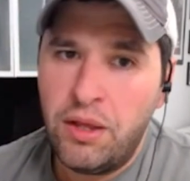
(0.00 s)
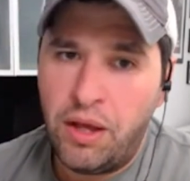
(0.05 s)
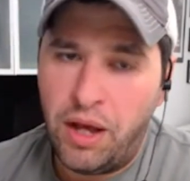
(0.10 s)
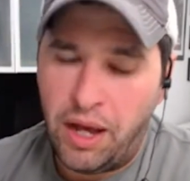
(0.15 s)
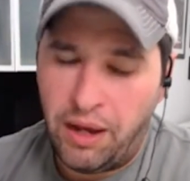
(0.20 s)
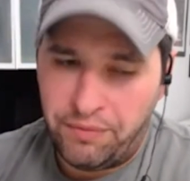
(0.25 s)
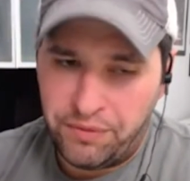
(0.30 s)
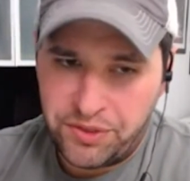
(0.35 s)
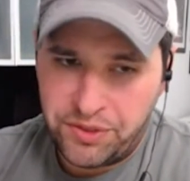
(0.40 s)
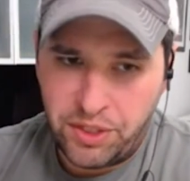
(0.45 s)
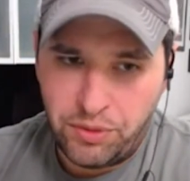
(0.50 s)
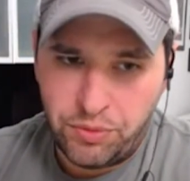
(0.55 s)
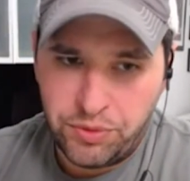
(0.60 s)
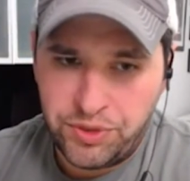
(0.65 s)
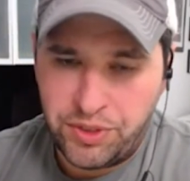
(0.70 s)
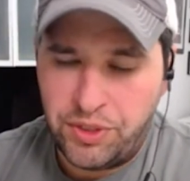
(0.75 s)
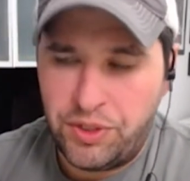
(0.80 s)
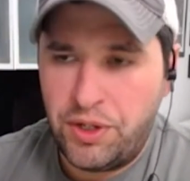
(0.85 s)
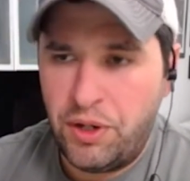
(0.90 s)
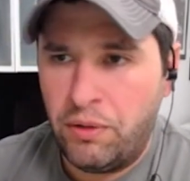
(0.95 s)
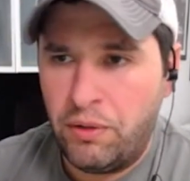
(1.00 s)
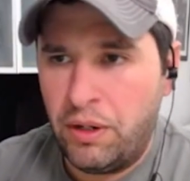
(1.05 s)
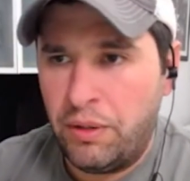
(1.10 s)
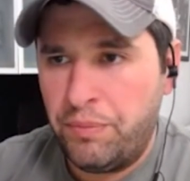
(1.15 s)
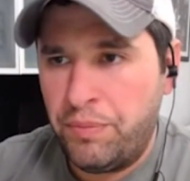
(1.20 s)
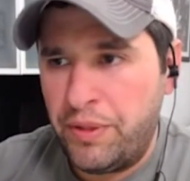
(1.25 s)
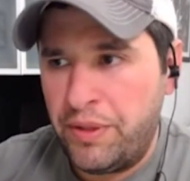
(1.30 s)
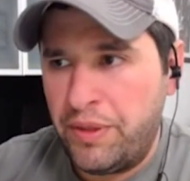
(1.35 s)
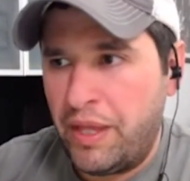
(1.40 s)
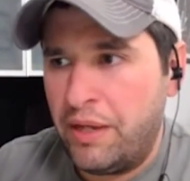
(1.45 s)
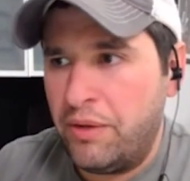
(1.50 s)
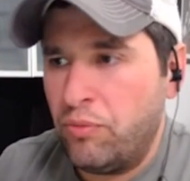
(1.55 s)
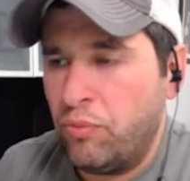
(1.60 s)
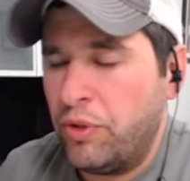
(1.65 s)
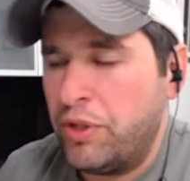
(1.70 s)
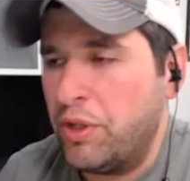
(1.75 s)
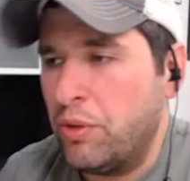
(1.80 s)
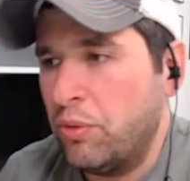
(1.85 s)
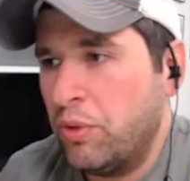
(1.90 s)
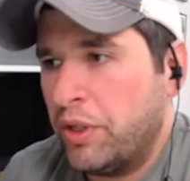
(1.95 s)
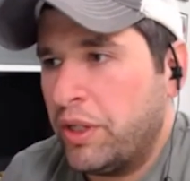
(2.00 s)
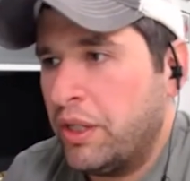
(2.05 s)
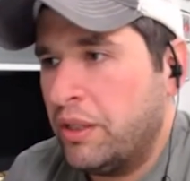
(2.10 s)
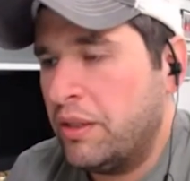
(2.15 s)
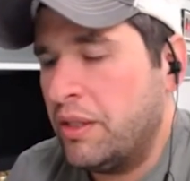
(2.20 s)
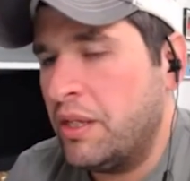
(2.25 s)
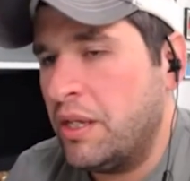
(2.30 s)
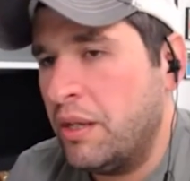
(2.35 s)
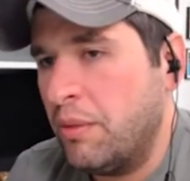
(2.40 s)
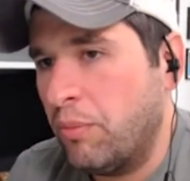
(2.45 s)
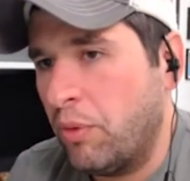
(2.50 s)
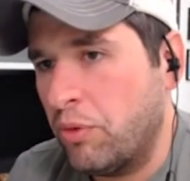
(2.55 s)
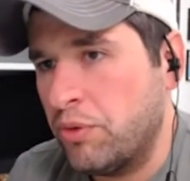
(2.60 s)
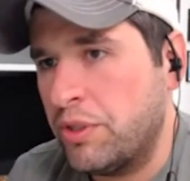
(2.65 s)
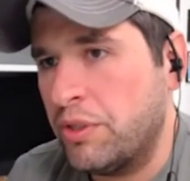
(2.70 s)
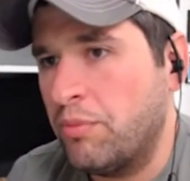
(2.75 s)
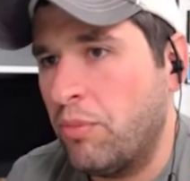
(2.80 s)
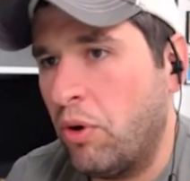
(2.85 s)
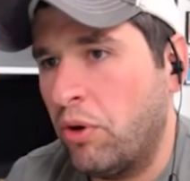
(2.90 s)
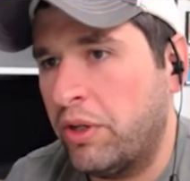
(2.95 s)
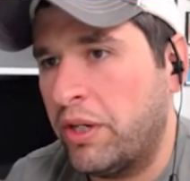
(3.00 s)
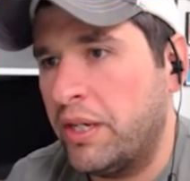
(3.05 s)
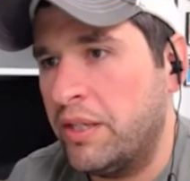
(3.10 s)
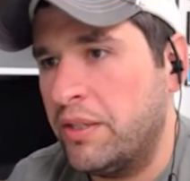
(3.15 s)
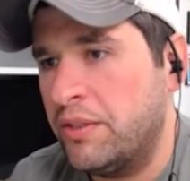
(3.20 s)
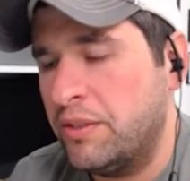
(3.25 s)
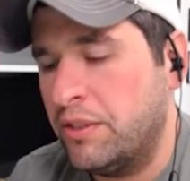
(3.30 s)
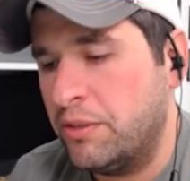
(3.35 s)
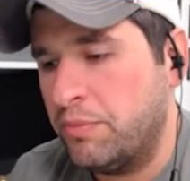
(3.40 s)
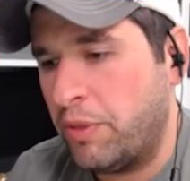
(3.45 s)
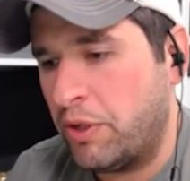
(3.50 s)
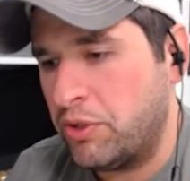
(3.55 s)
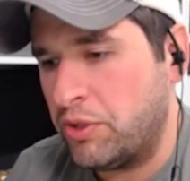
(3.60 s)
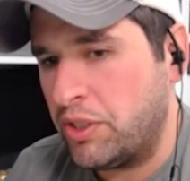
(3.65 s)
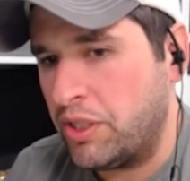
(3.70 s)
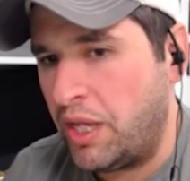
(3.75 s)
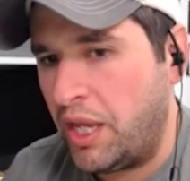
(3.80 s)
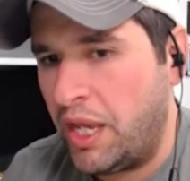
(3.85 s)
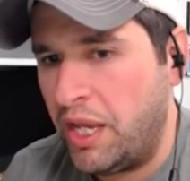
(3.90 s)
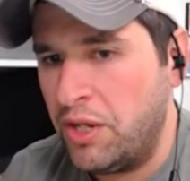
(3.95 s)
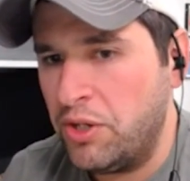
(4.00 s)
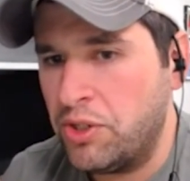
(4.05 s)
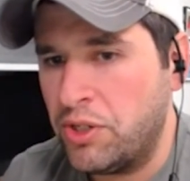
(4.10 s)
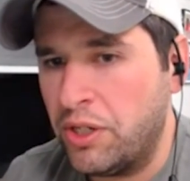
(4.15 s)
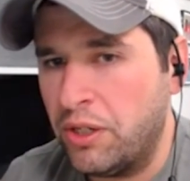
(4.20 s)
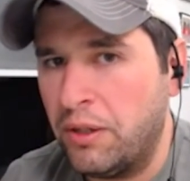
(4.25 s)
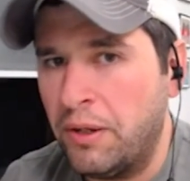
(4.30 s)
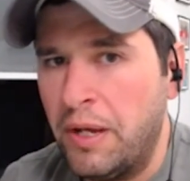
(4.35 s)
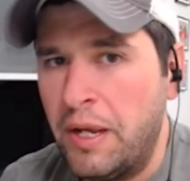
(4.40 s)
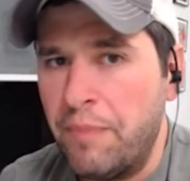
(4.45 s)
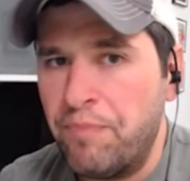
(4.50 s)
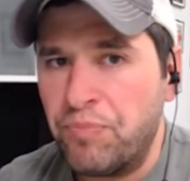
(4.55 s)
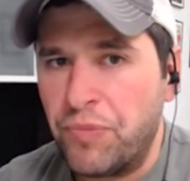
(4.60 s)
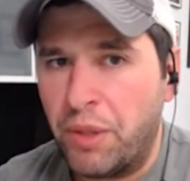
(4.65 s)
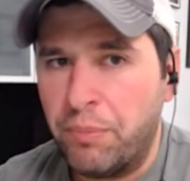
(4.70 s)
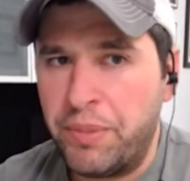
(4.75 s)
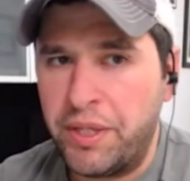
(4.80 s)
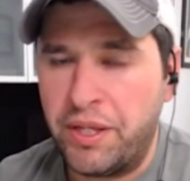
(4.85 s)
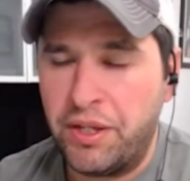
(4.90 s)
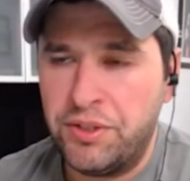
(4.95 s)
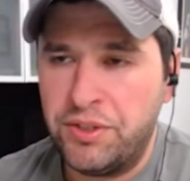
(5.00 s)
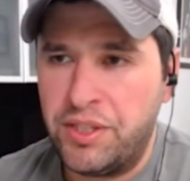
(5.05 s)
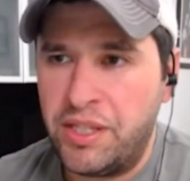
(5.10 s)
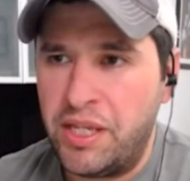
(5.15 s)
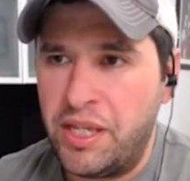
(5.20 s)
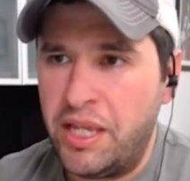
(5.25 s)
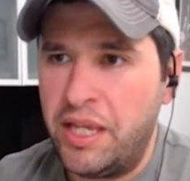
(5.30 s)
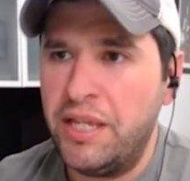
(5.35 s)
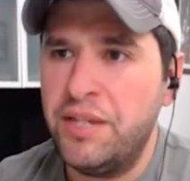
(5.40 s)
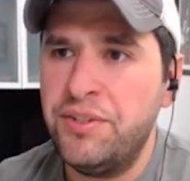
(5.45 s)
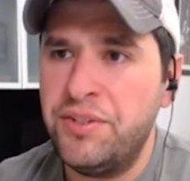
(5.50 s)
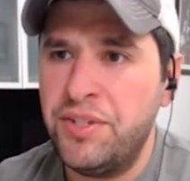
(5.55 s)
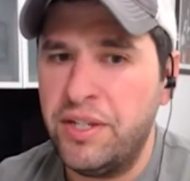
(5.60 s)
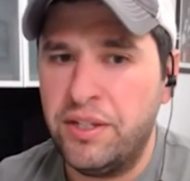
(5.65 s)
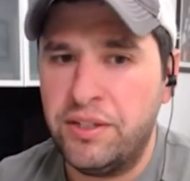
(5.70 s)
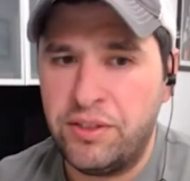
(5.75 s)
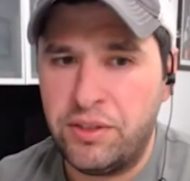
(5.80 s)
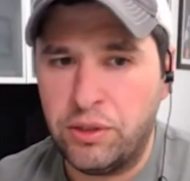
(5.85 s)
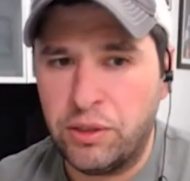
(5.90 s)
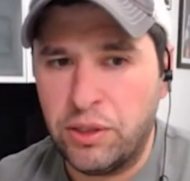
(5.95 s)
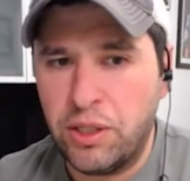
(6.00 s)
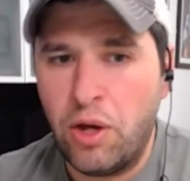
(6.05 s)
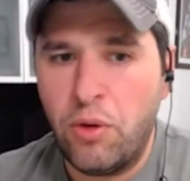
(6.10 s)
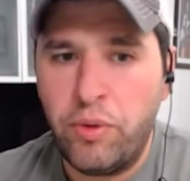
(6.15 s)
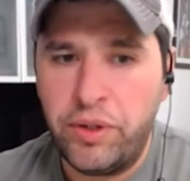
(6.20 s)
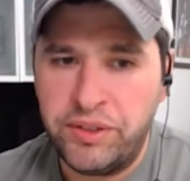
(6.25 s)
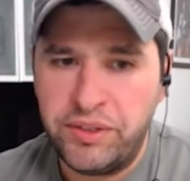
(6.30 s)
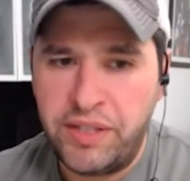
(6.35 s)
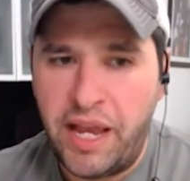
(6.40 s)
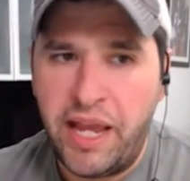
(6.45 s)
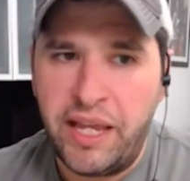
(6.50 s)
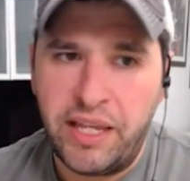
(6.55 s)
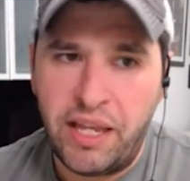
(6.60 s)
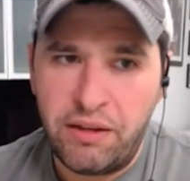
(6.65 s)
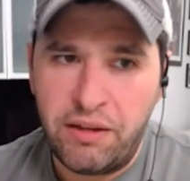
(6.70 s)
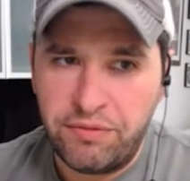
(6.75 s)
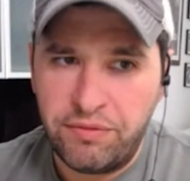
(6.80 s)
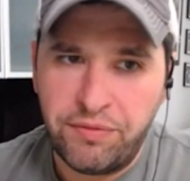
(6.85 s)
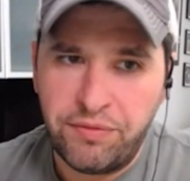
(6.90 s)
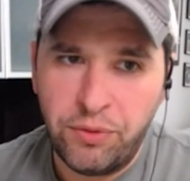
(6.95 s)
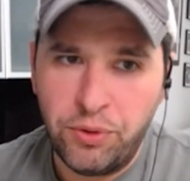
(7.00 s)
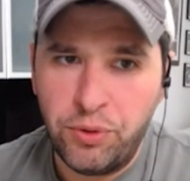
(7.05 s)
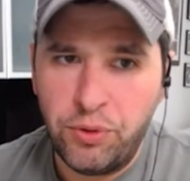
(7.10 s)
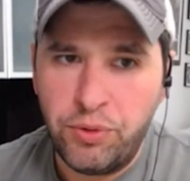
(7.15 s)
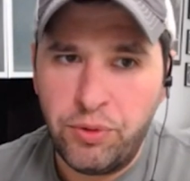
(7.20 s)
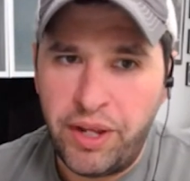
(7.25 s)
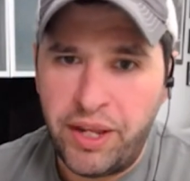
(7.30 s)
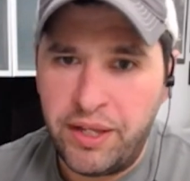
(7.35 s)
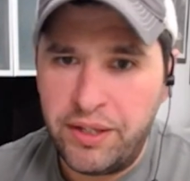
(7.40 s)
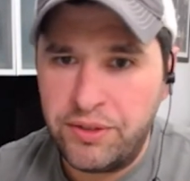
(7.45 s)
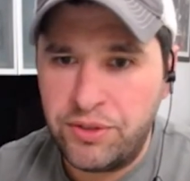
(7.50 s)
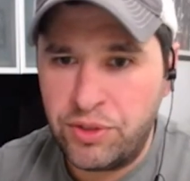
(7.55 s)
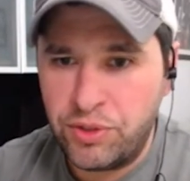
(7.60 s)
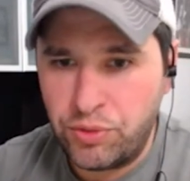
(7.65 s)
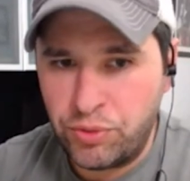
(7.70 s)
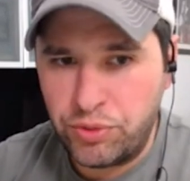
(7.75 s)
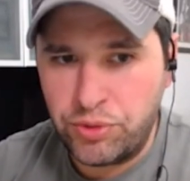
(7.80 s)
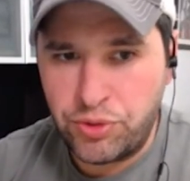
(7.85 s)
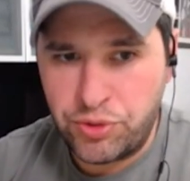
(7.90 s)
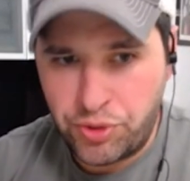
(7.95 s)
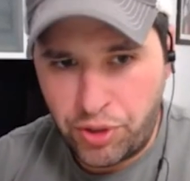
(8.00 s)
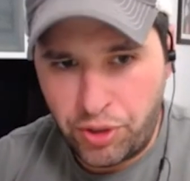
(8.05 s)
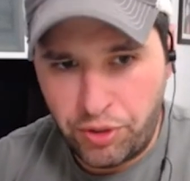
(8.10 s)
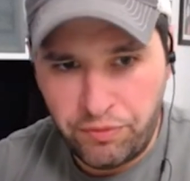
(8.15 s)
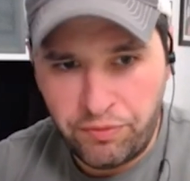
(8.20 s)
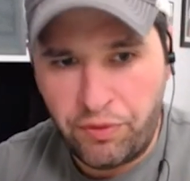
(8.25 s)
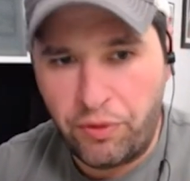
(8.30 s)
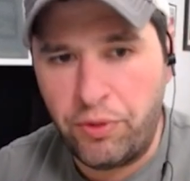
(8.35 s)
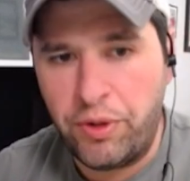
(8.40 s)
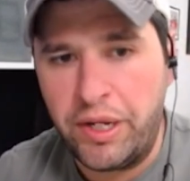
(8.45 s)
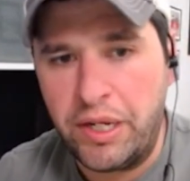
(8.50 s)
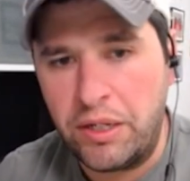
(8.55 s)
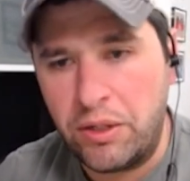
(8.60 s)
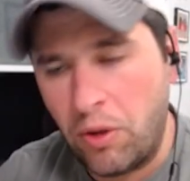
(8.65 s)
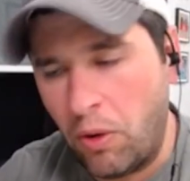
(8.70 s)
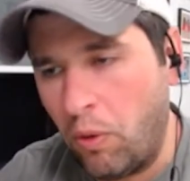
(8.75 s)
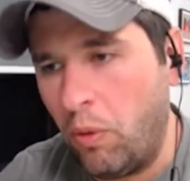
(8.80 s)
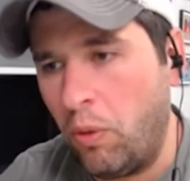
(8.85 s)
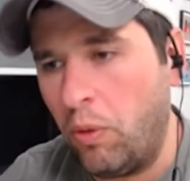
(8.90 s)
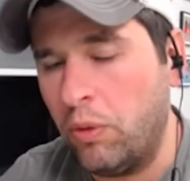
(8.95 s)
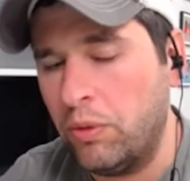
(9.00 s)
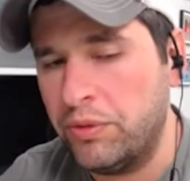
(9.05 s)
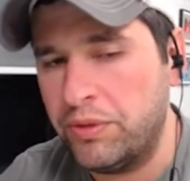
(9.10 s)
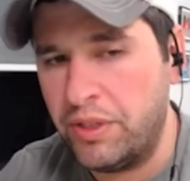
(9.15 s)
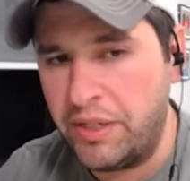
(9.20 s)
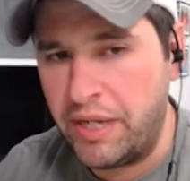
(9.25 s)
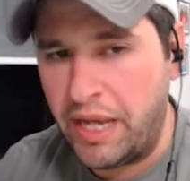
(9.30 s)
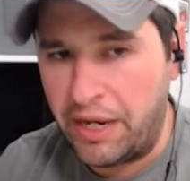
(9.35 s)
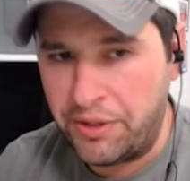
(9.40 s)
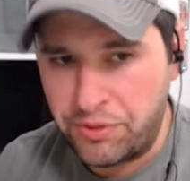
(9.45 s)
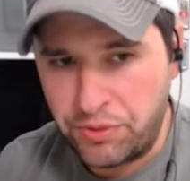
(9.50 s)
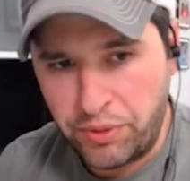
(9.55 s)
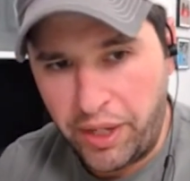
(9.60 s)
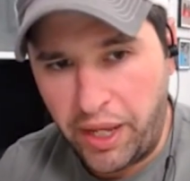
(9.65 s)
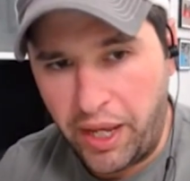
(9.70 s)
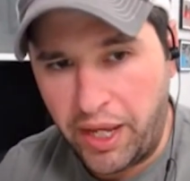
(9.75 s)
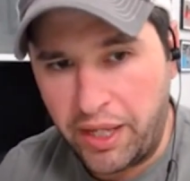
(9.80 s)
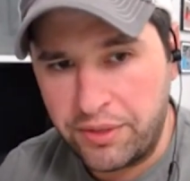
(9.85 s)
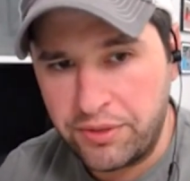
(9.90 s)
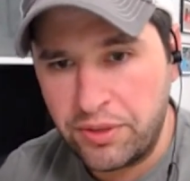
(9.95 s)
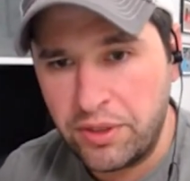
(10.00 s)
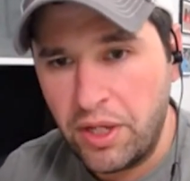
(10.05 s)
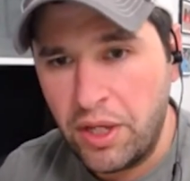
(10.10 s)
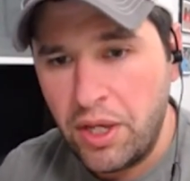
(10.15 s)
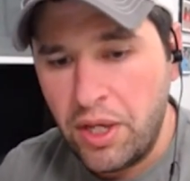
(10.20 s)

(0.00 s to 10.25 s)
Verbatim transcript: Obviously, it was in Europe. And then when you look at the emerging markets, especially Asia, because the easiest, lowest hanging fruit is converting coal to natural gas.